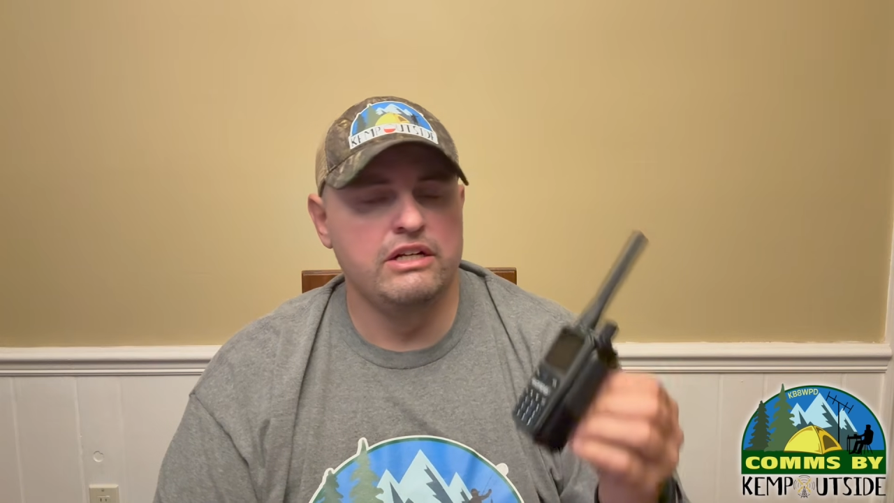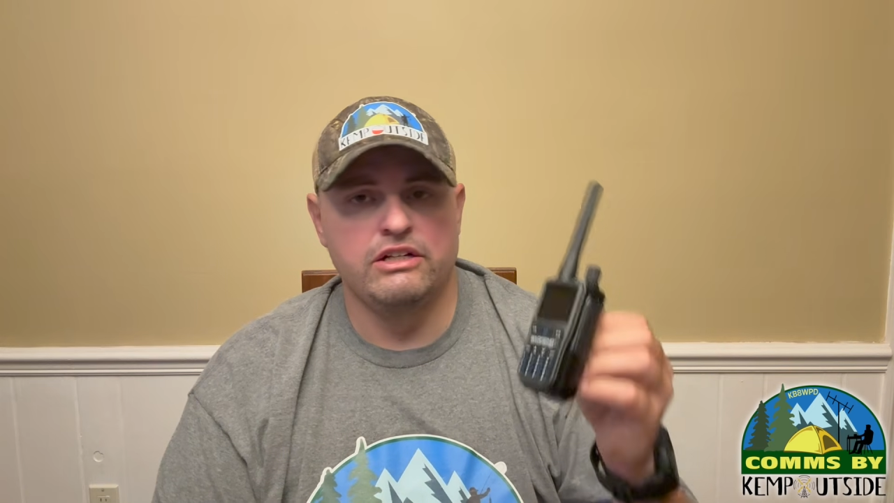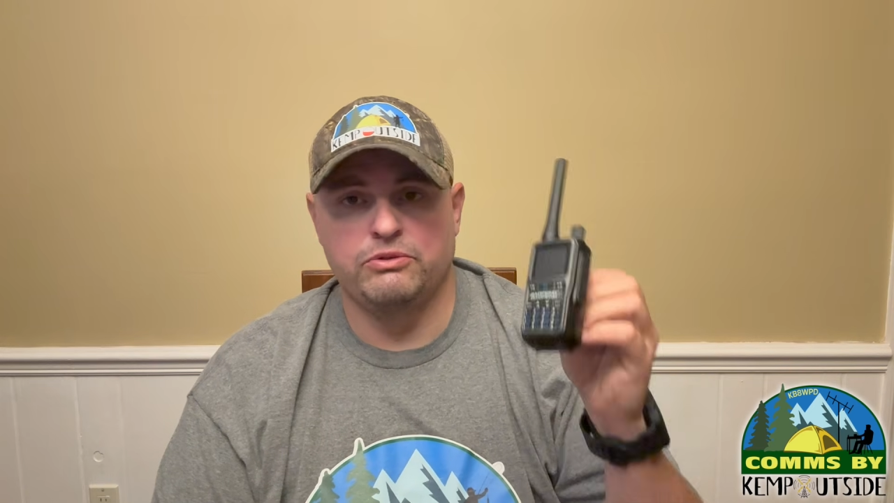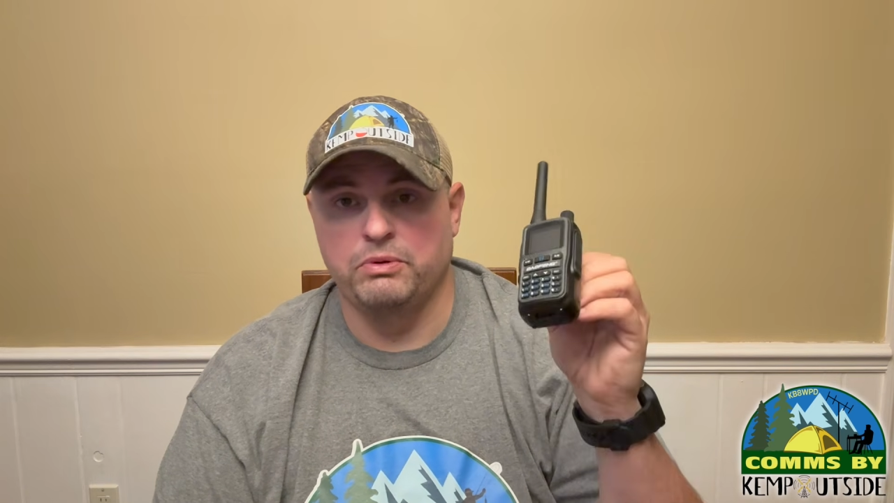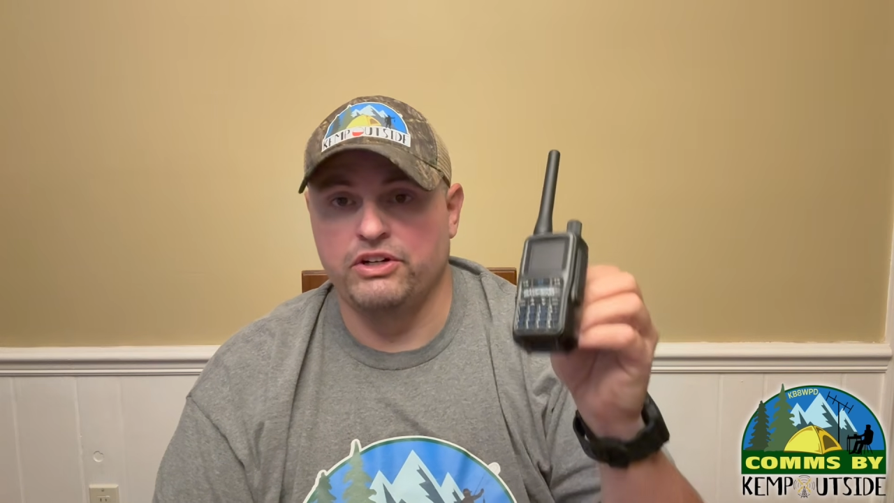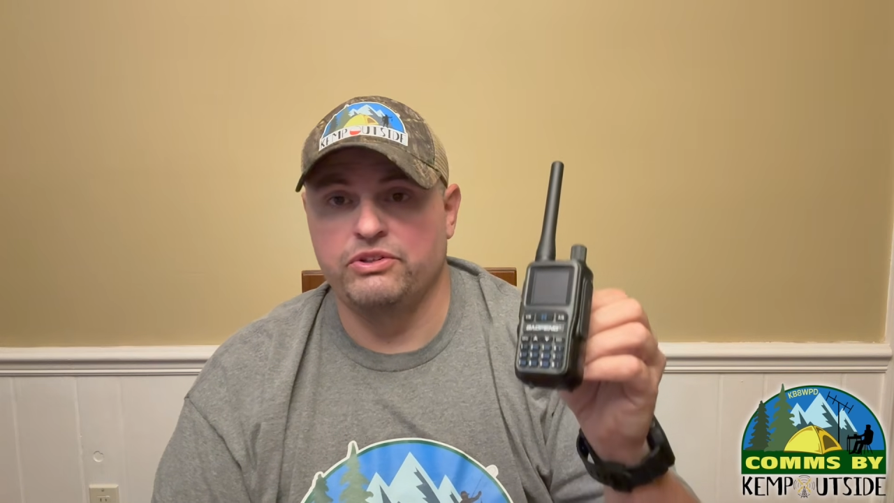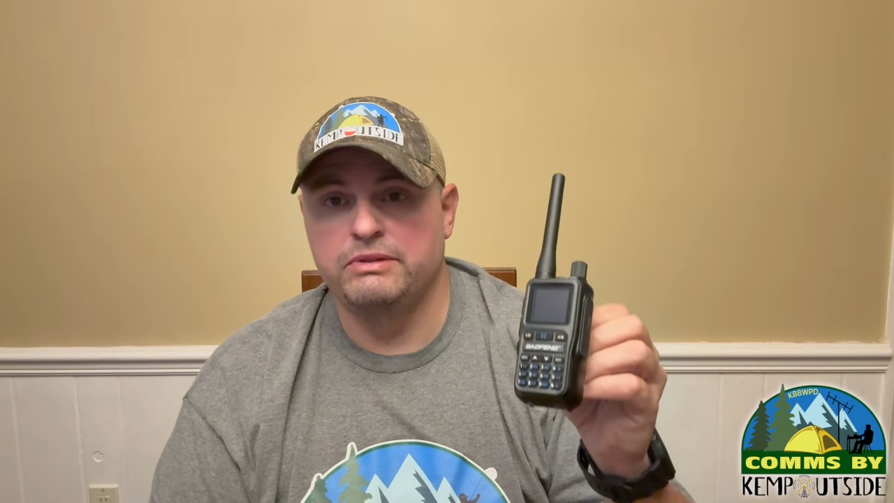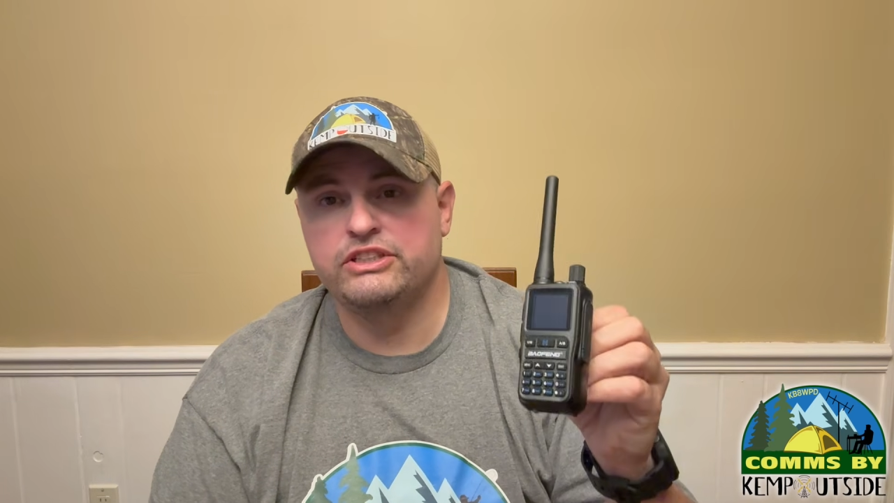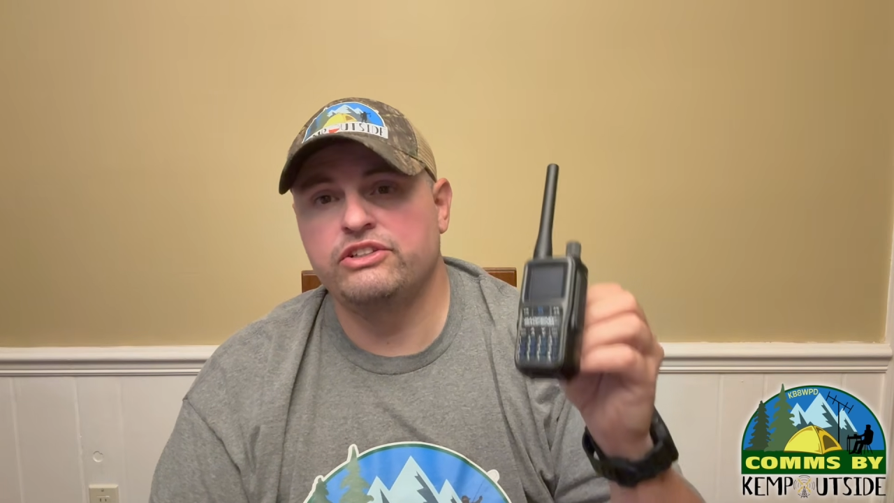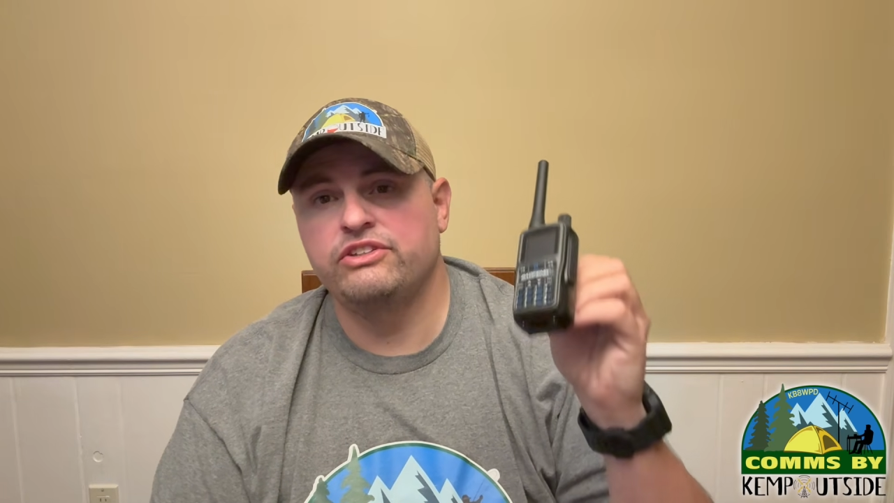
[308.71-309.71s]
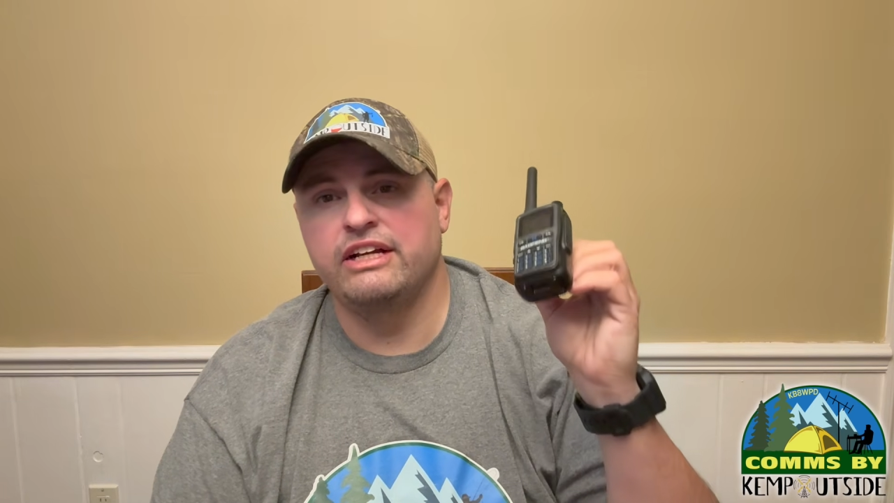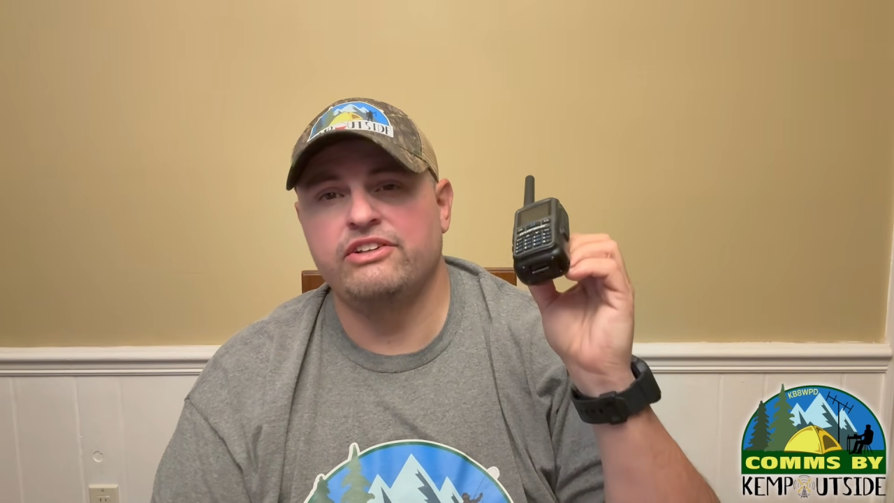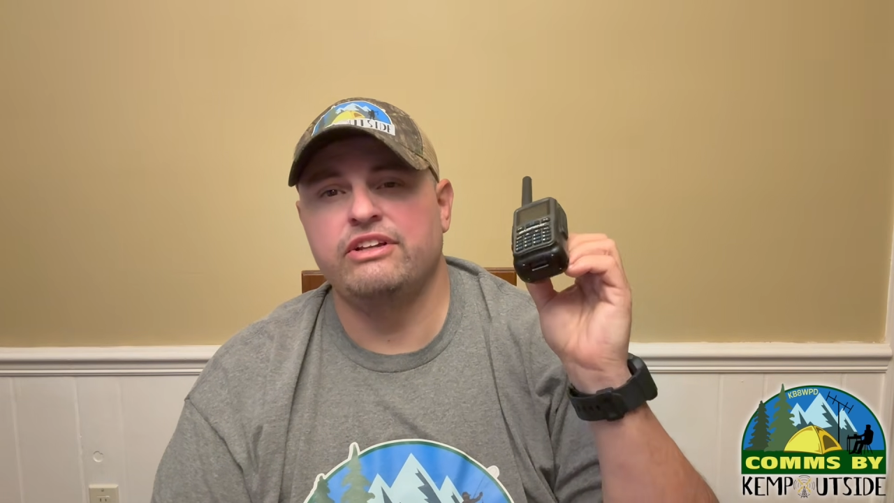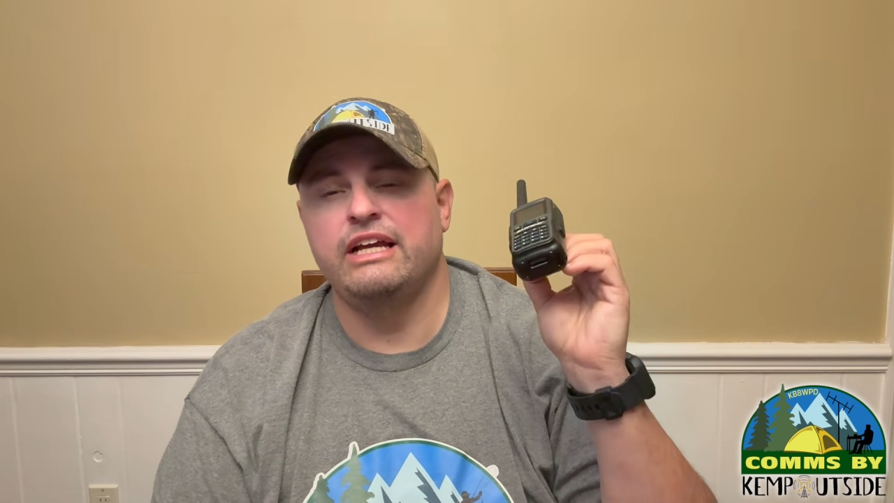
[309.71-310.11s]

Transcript: spurious emissions test